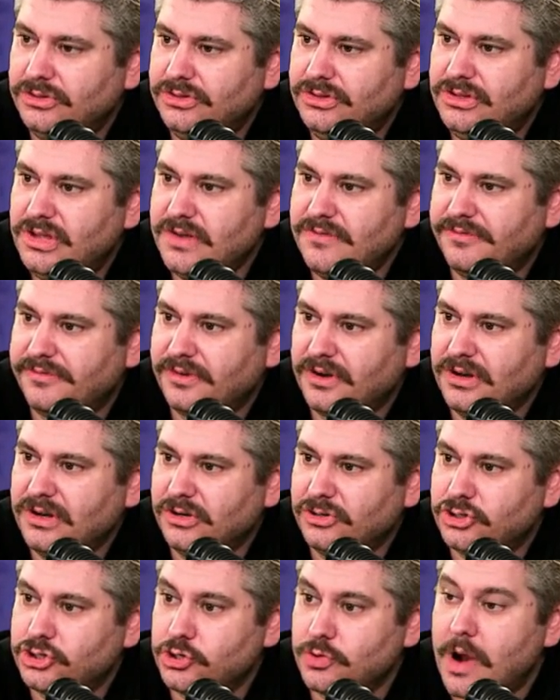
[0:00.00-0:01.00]

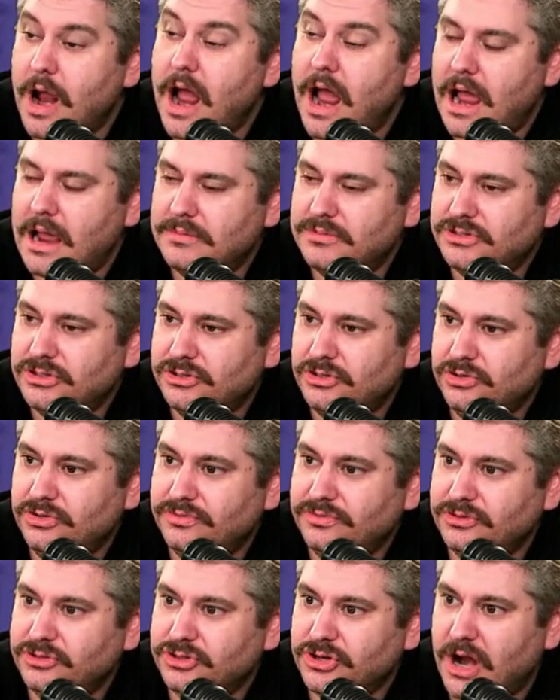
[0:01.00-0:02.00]
different tribes, the two
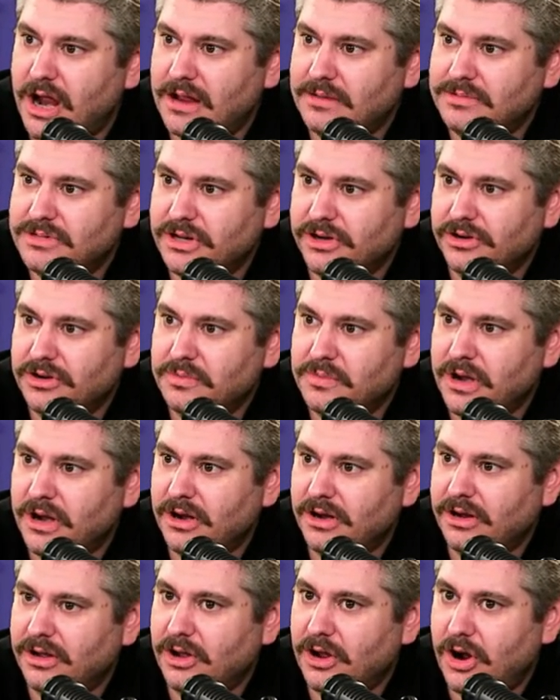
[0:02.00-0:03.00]
different tribes here in
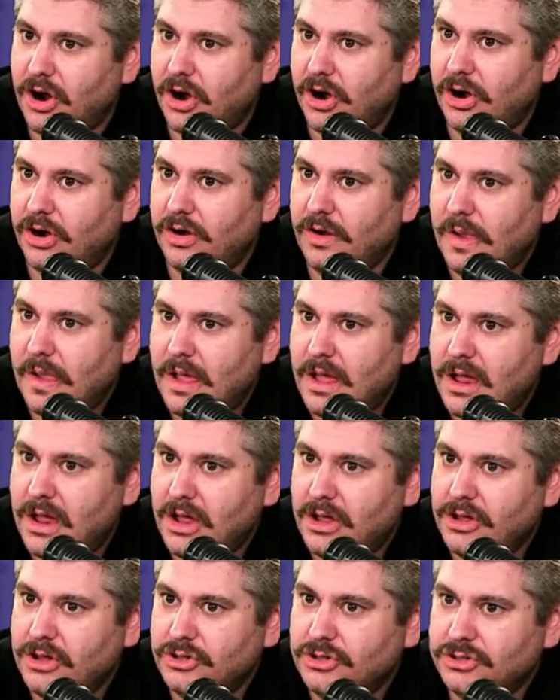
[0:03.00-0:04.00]
America, are
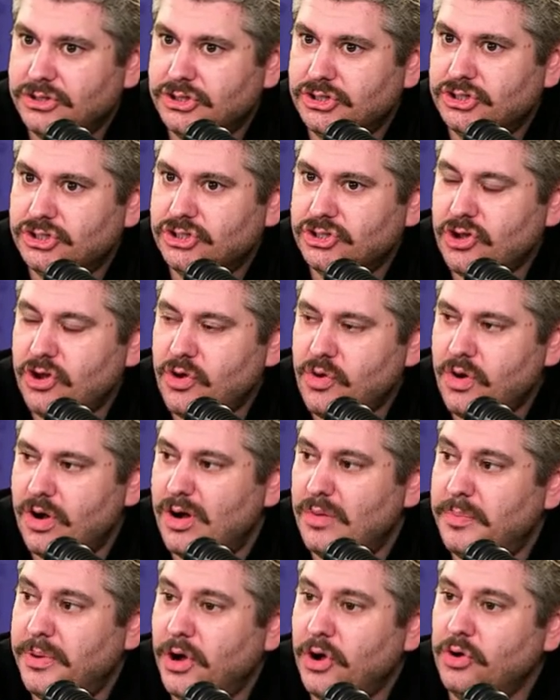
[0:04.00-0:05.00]
so
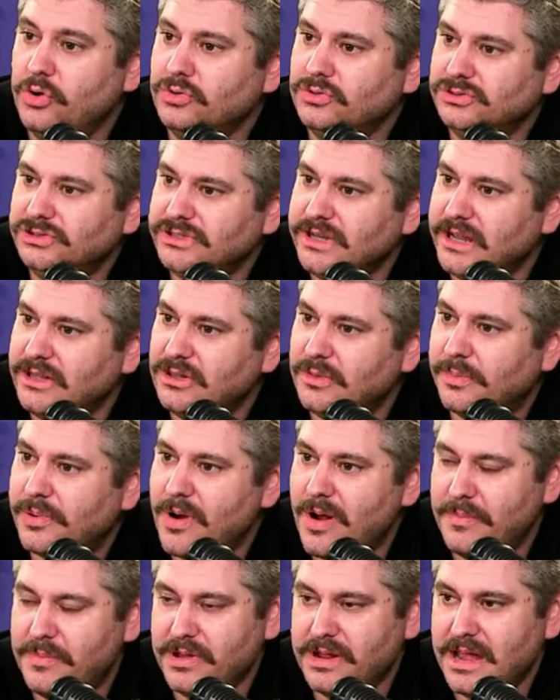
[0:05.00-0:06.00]
opposed, and the
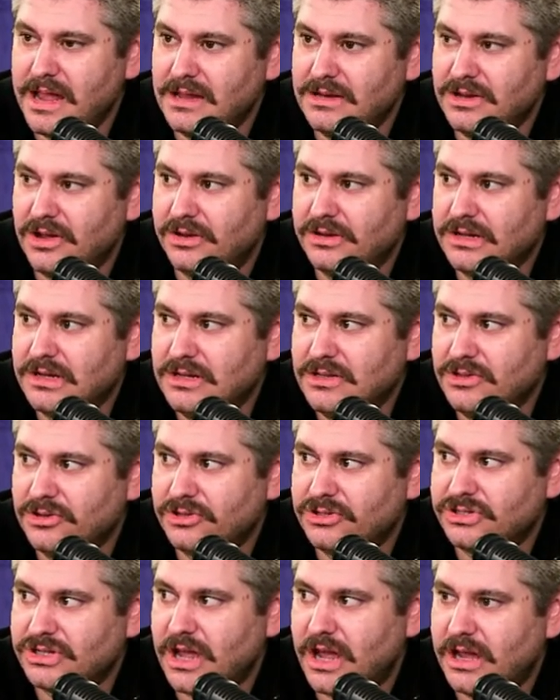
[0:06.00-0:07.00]
propaganda on either
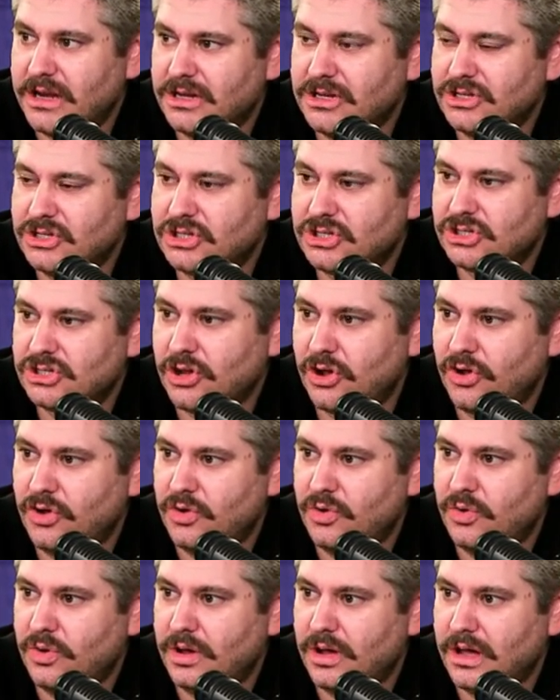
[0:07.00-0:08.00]
side is
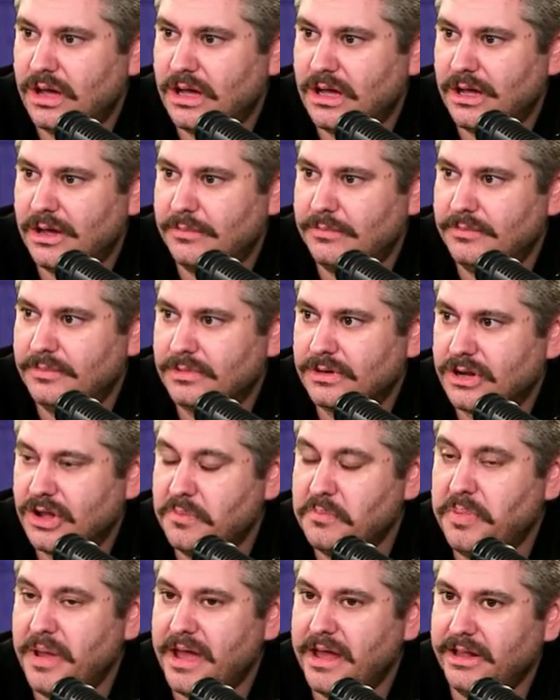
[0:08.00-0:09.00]
so
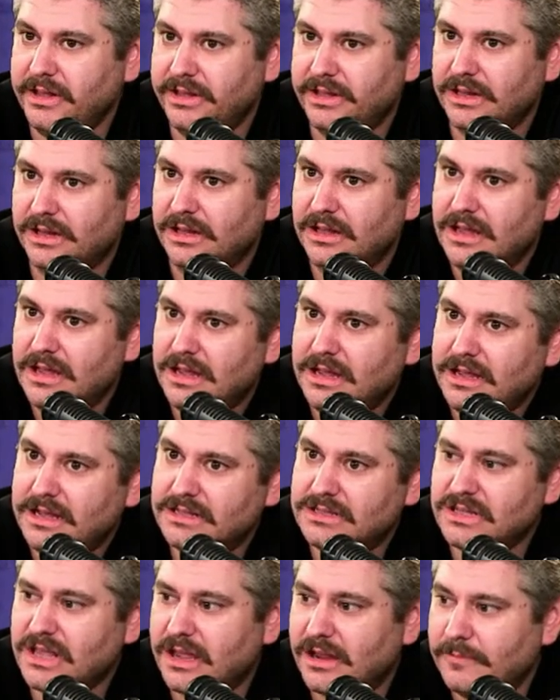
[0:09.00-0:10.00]
compelling.
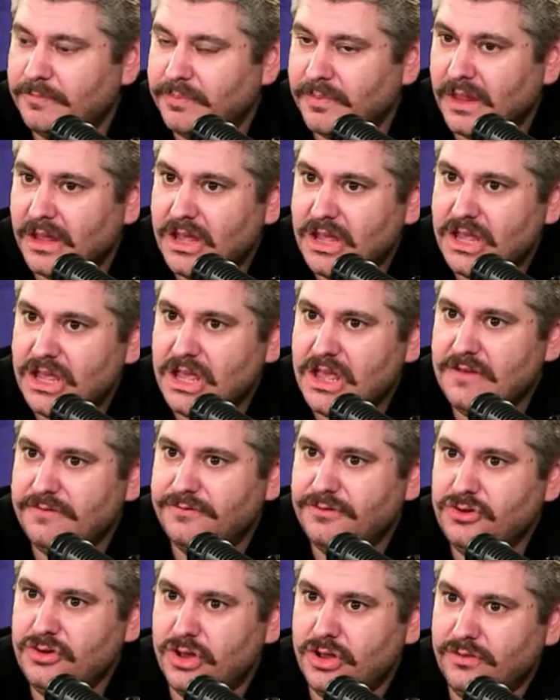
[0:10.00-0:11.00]
It's like if
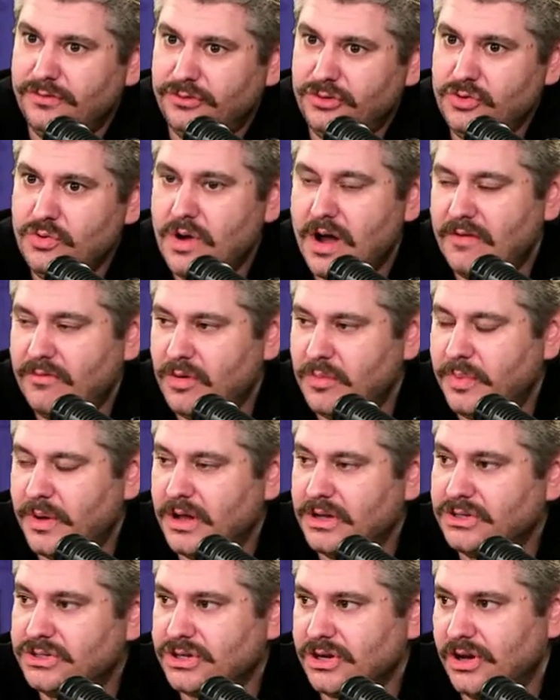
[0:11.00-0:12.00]
you have a
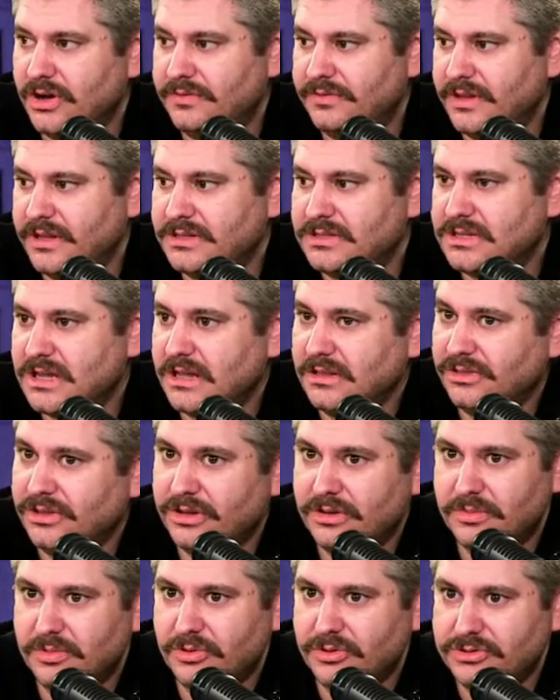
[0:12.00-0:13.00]
bunch of, let's say,
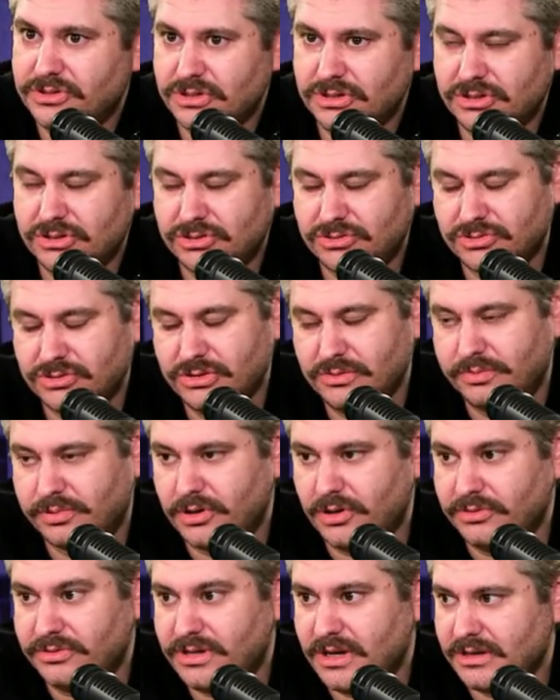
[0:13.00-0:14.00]
liberals in the street
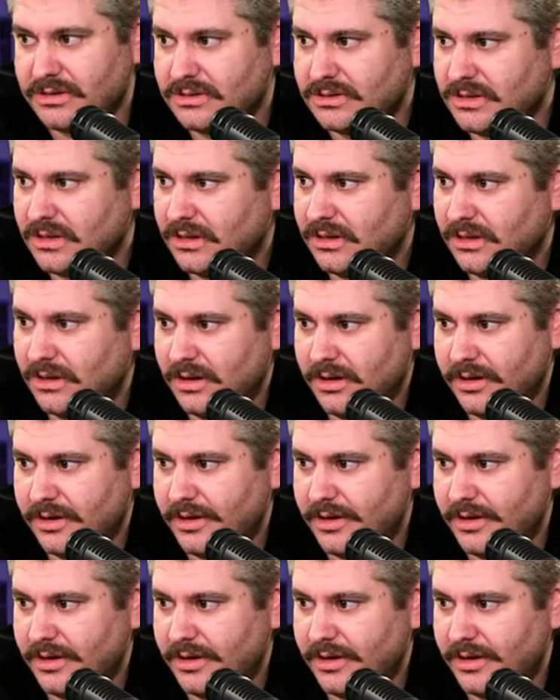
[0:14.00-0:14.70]
protesting